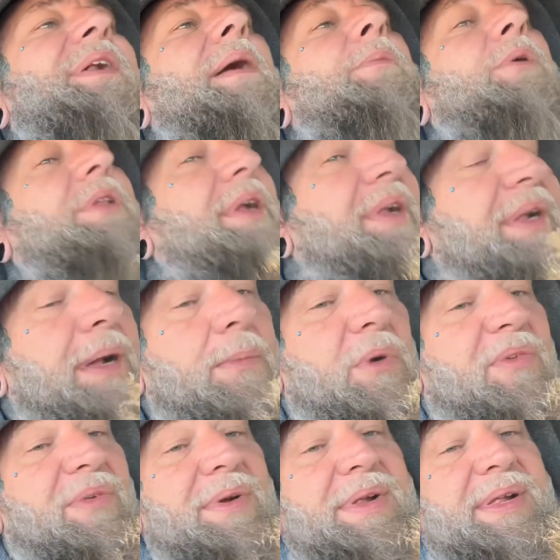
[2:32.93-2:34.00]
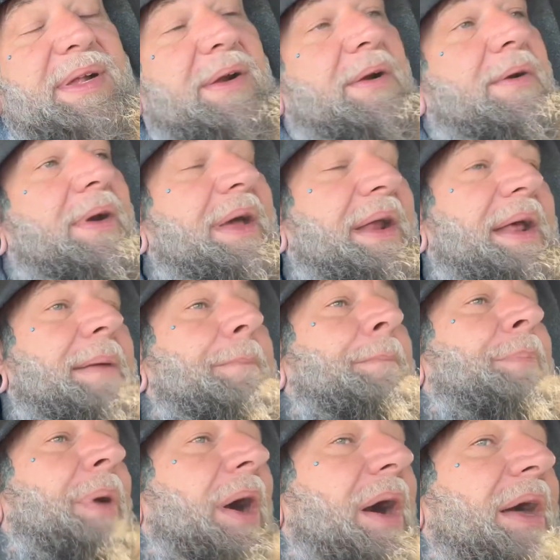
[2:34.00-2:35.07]
up with the subwoofers that are in it.
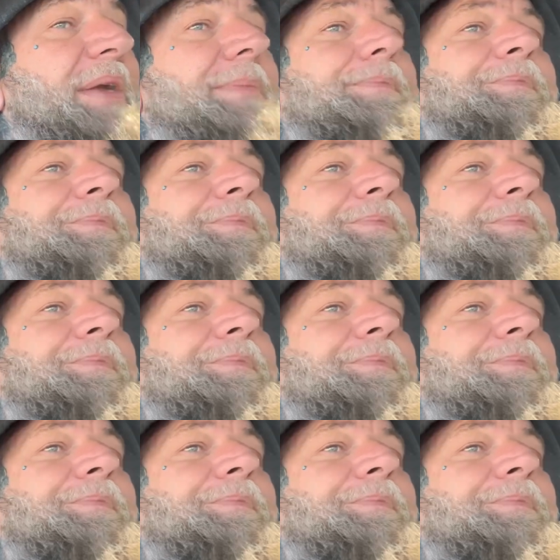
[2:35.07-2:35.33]
But